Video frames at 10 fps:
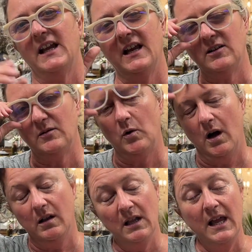to hang on the
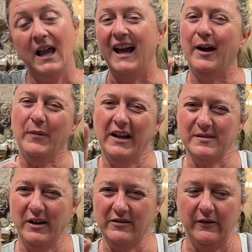wall. I'm not as
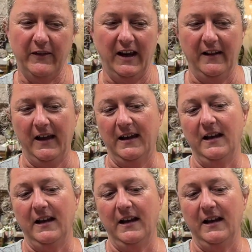much of a fan of that.